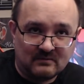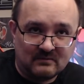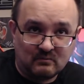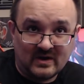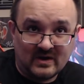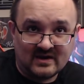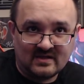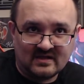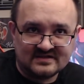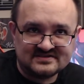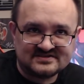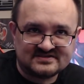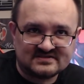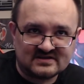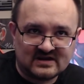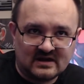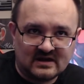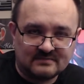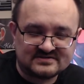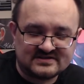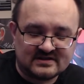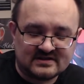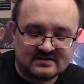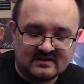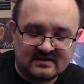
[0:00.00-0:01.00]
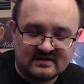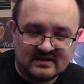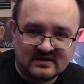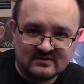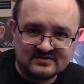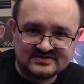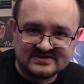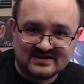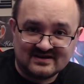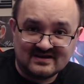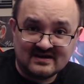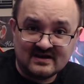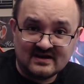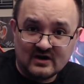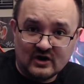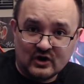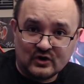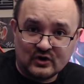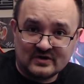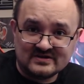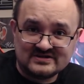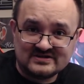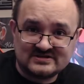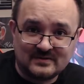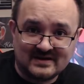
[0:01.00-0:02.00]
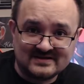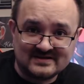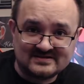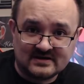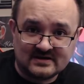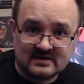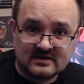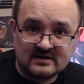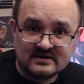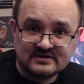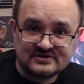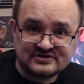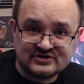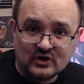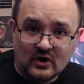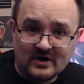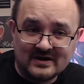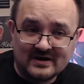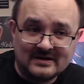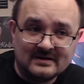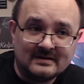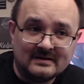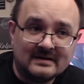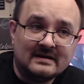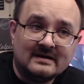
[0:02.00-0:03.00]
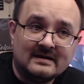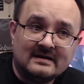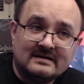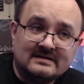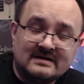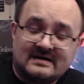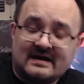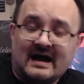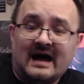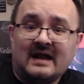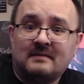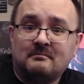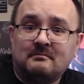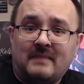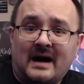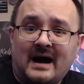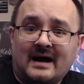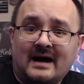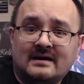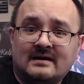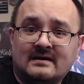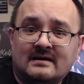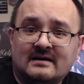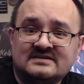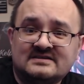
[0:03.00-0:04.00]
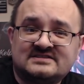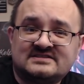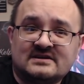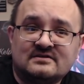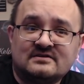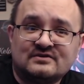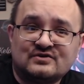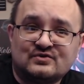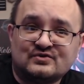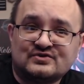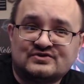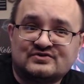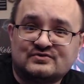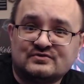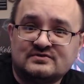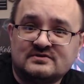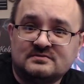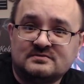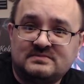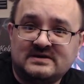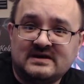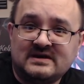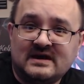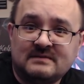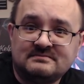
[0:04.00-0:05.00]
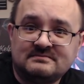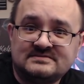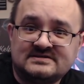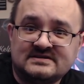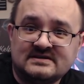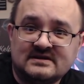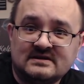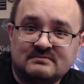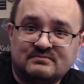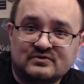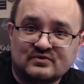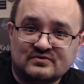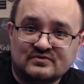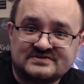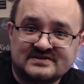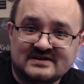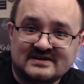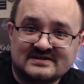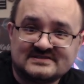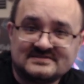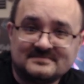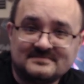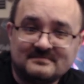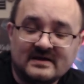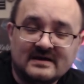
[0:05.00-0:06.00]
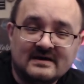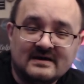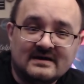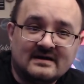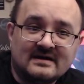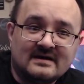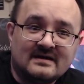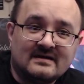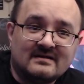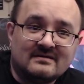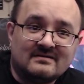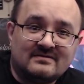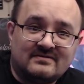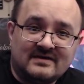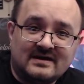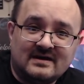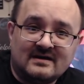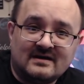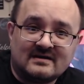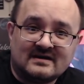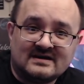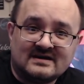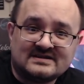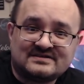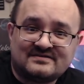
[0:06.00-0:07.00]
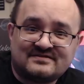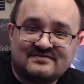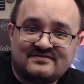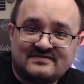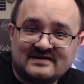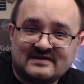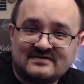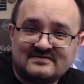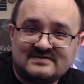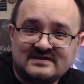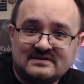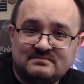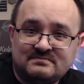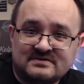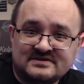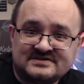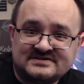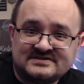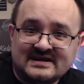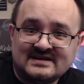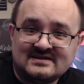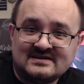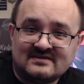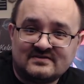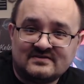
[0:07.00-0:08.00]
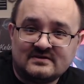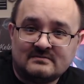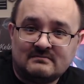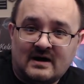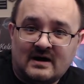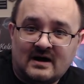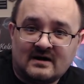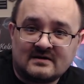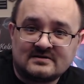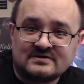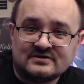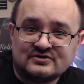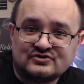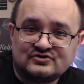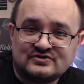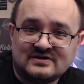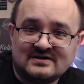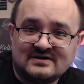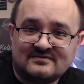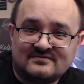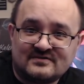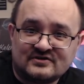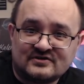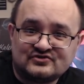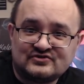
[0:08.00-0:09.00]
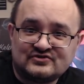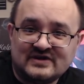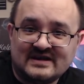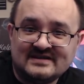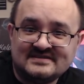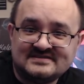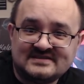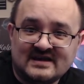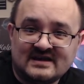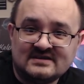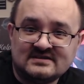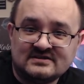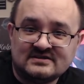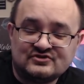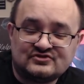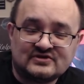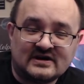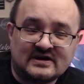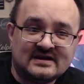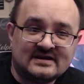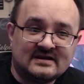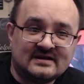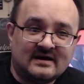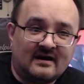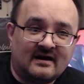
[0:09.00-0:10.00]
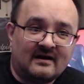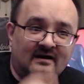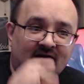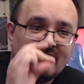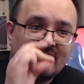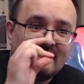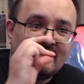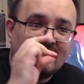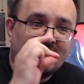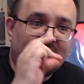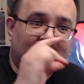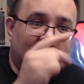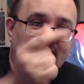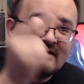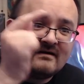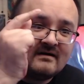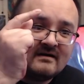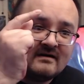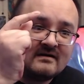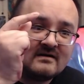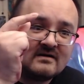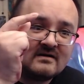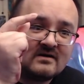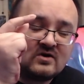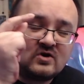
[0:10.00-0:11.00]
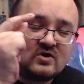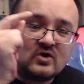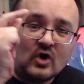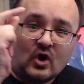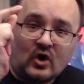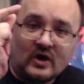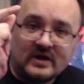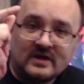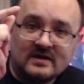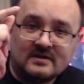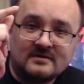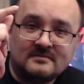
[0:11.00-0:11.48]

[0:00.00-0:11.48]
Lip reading: while Instagram still allows it, and on Twitter, sorry, you can't buy it until it goes through the PMTA process. There is 50% of the market share for Shenzhen in China. Gone.